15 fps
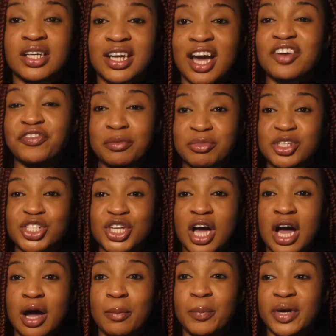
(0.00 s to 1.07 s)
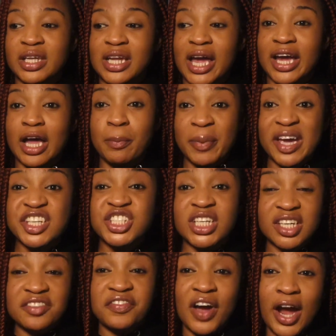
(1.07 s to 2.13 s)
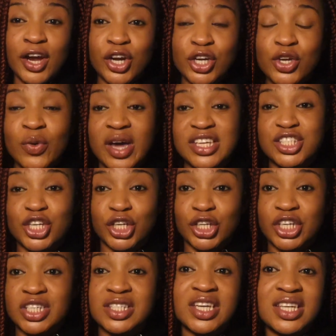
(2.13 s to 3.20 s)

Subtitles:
Not from the job, but like a patient can fire you as their nurse.